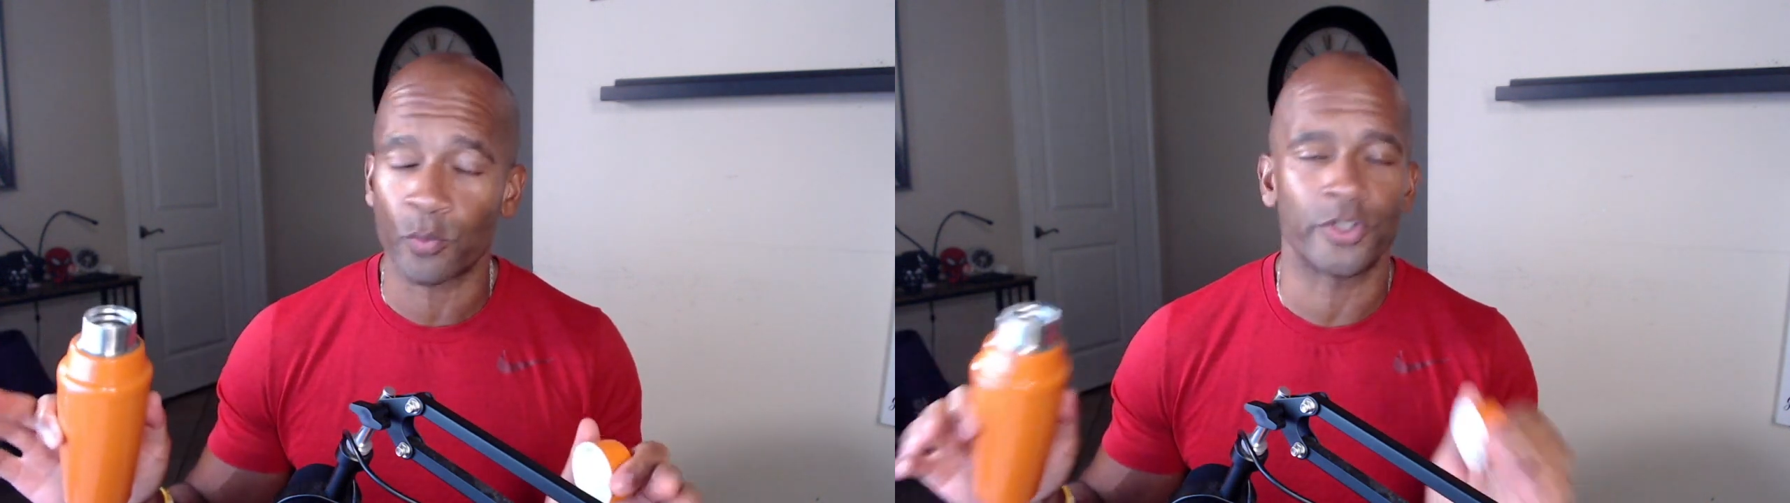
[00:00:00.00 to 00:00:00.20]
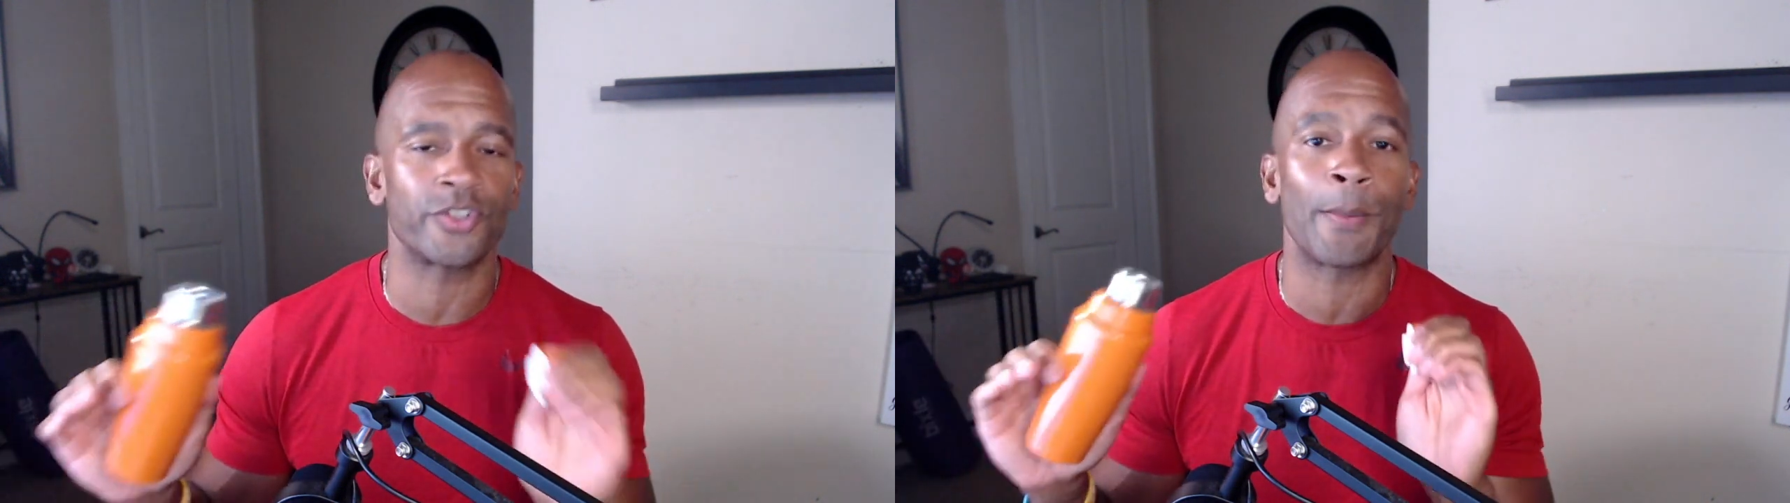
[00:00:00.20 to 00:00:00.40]

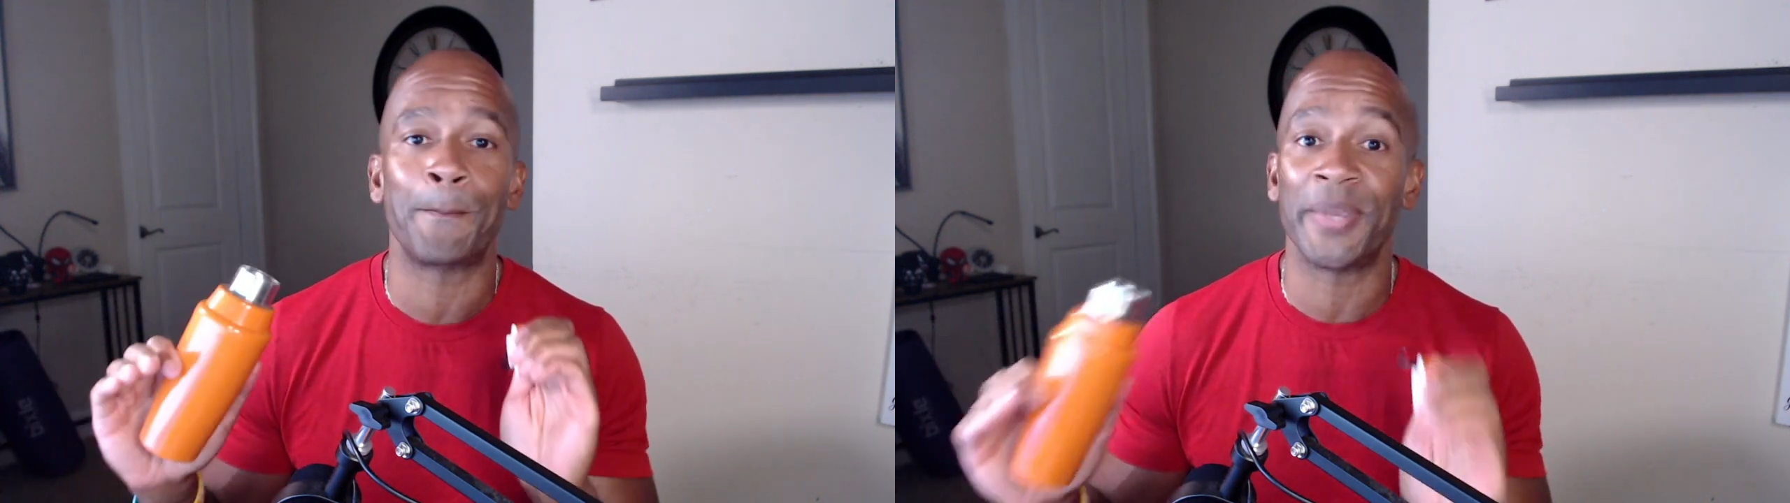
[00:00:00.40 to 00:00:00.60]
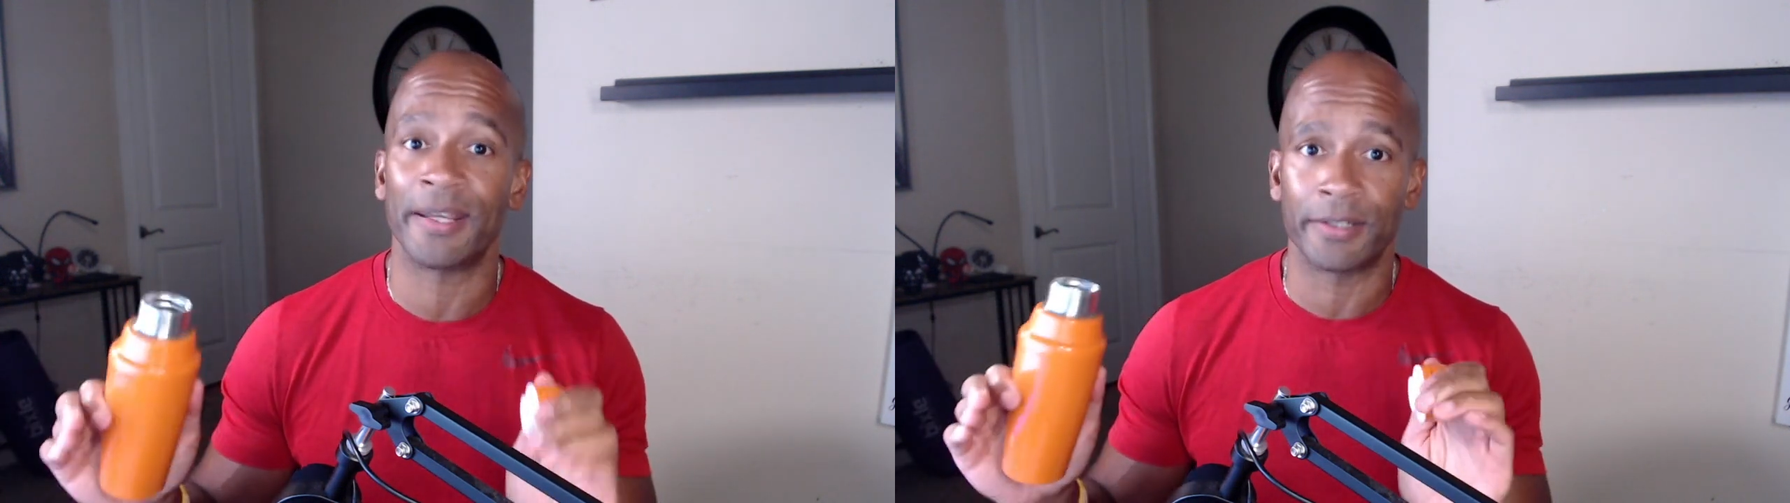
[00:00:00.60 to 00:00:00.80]
which is a
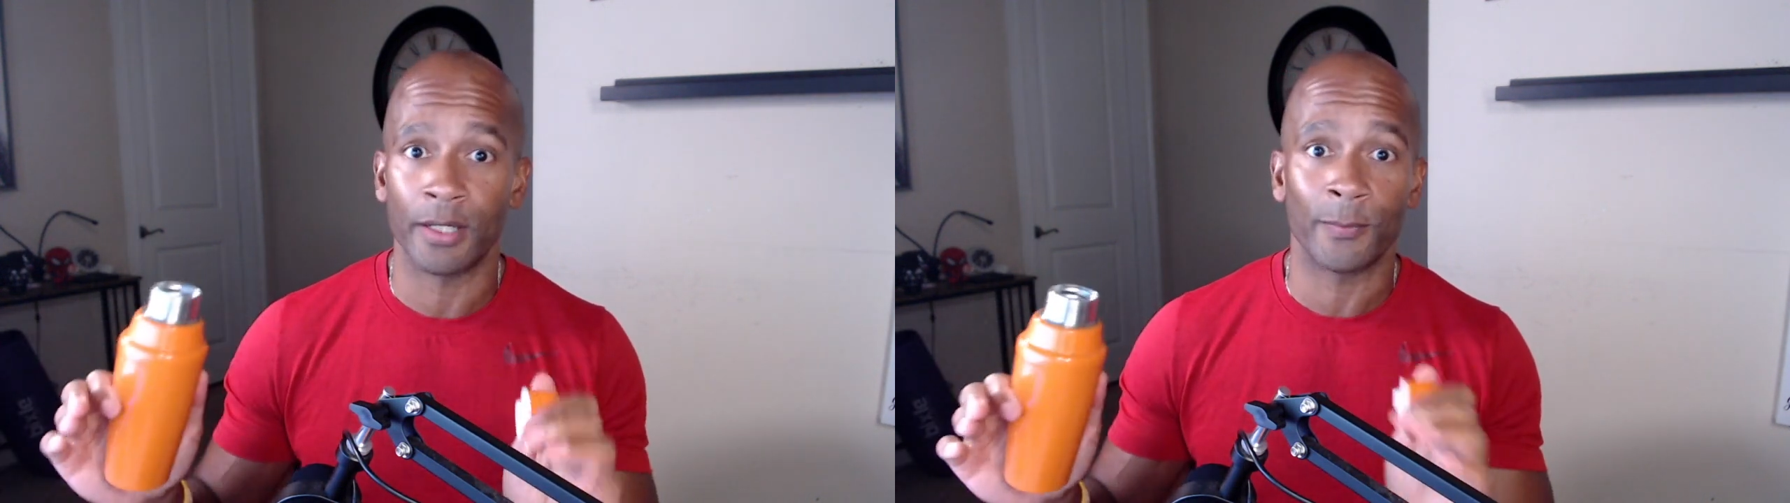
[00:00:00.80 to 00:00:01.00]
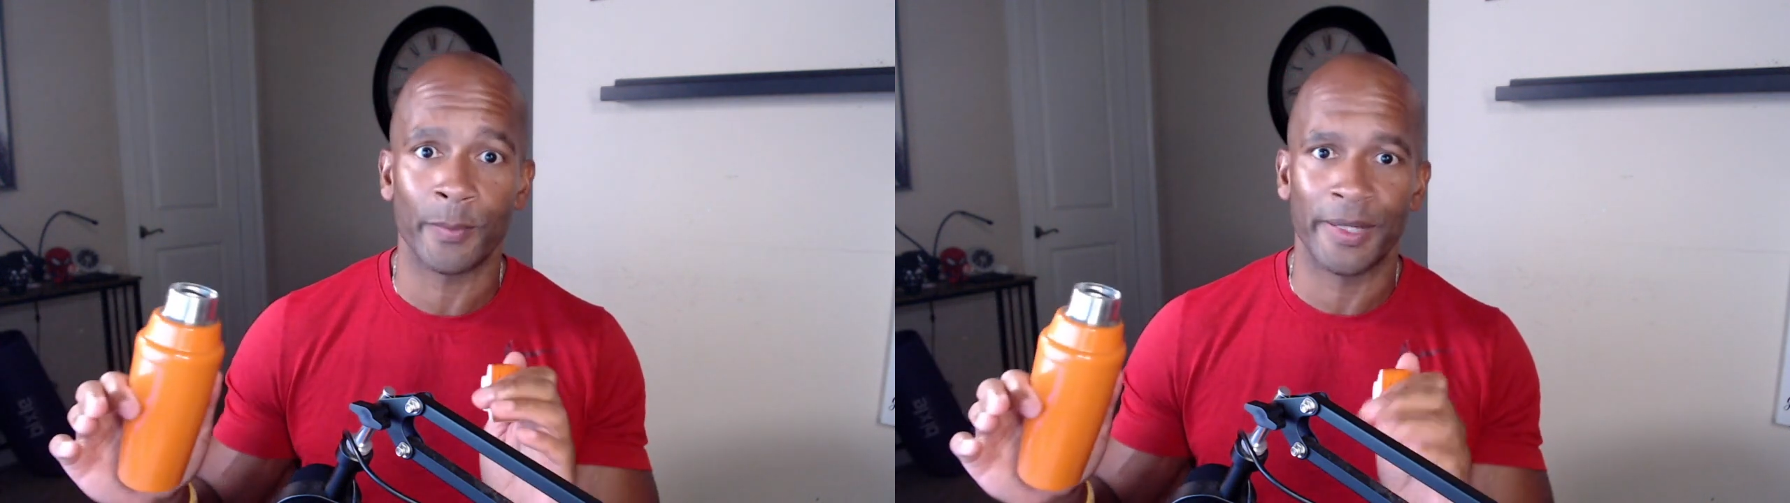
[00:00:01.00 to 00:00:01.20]
big
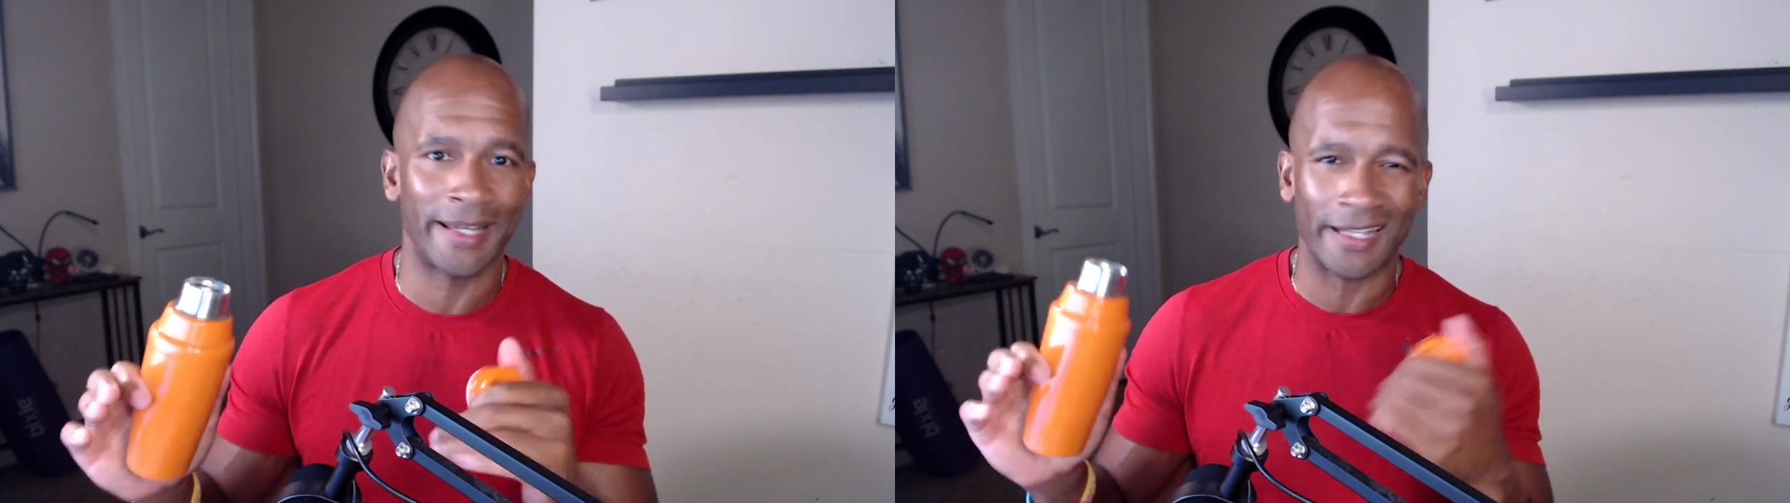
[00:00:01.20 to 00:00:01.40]
deal for me.